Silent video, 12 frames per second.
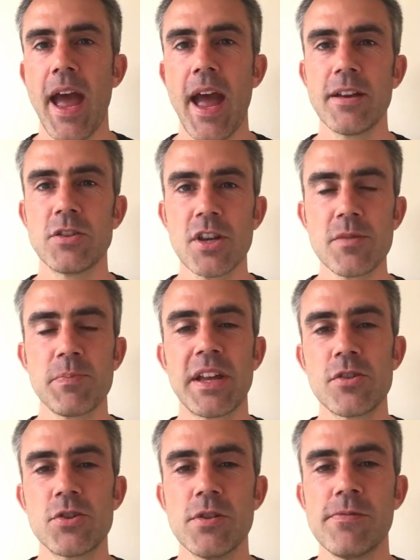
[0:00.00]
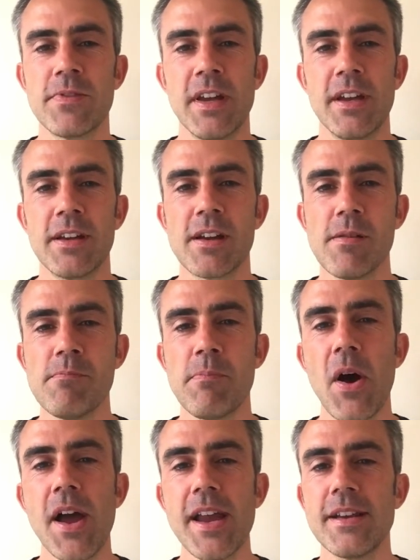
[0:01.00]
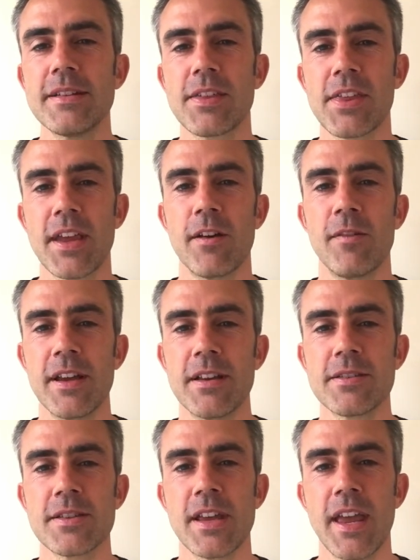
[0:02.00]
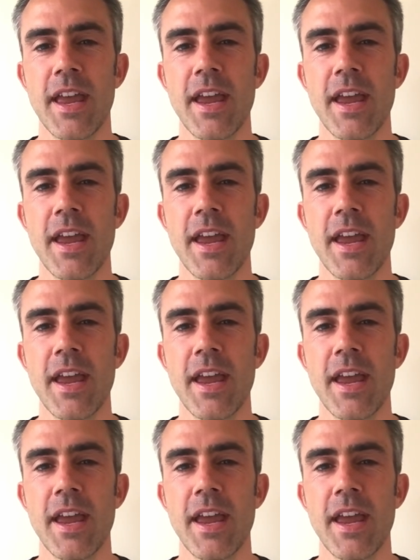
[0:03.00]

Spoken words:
And just because you've combined theories,